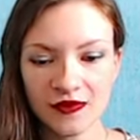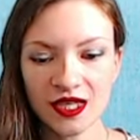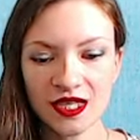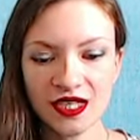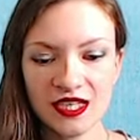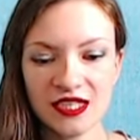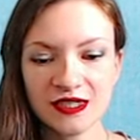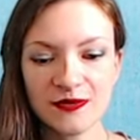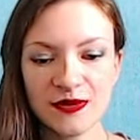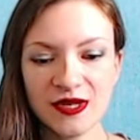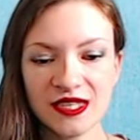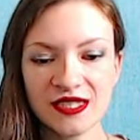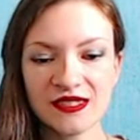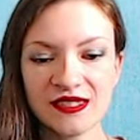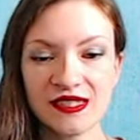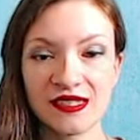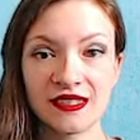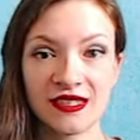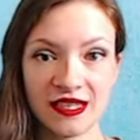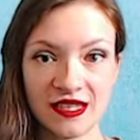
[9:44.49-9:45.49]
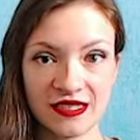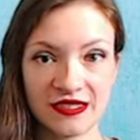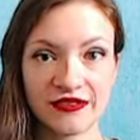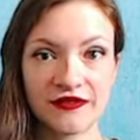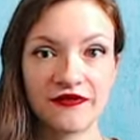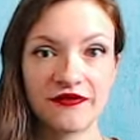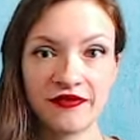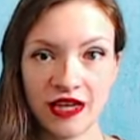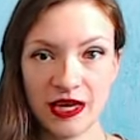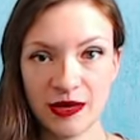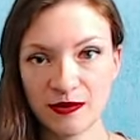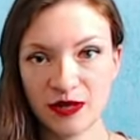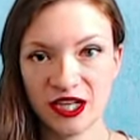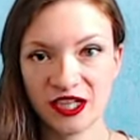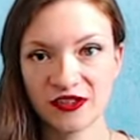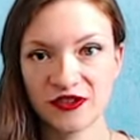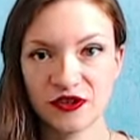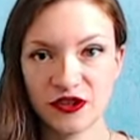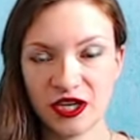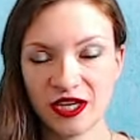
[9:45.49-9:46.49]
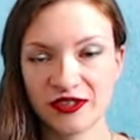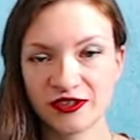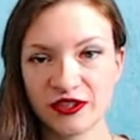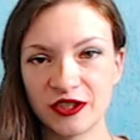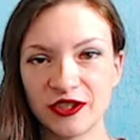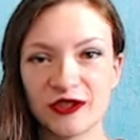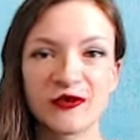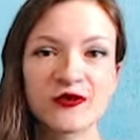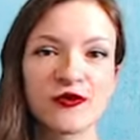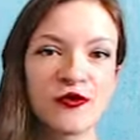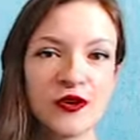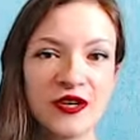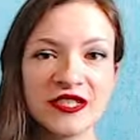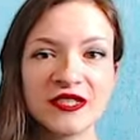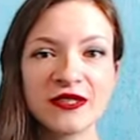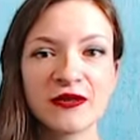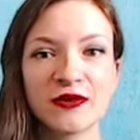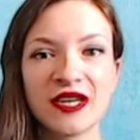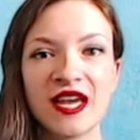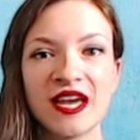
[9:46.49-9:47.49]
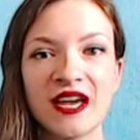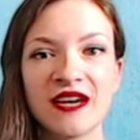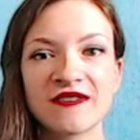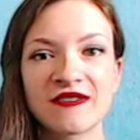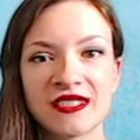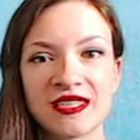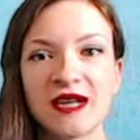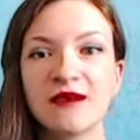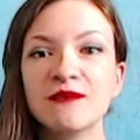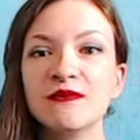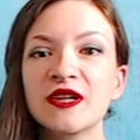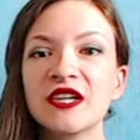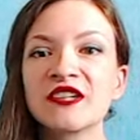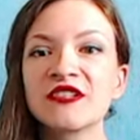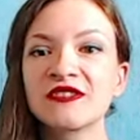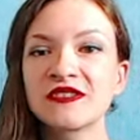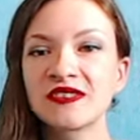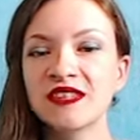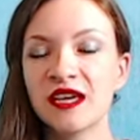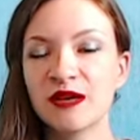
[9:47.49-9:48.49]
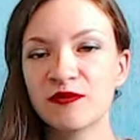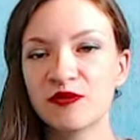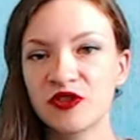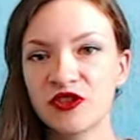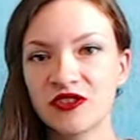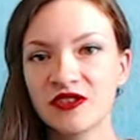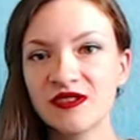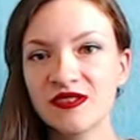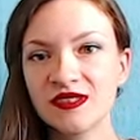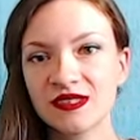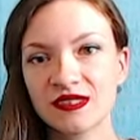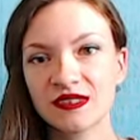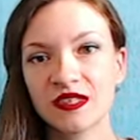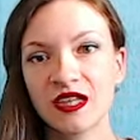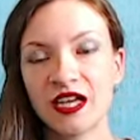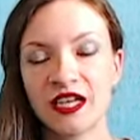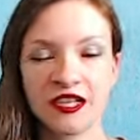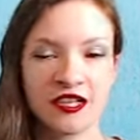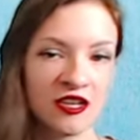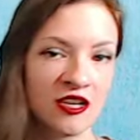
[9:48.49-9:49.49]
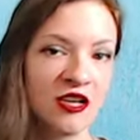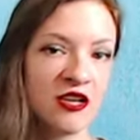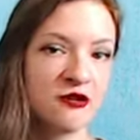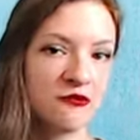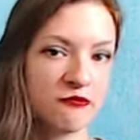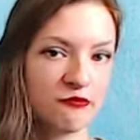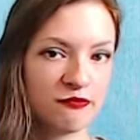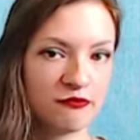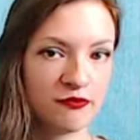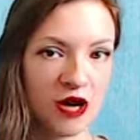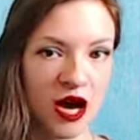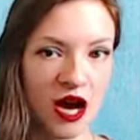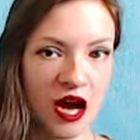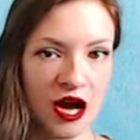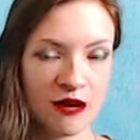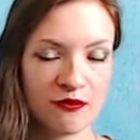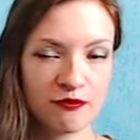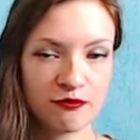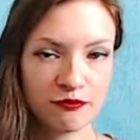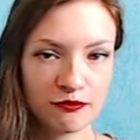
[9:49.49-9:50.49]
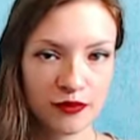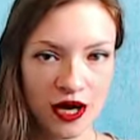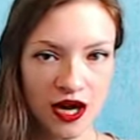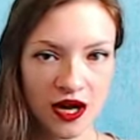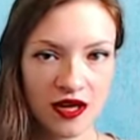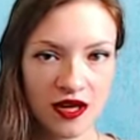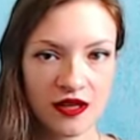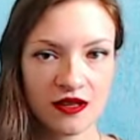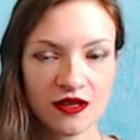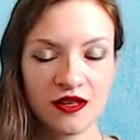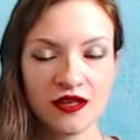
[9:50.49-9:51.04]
it means it is feminine gender. Of course, we have some exceptions, like papa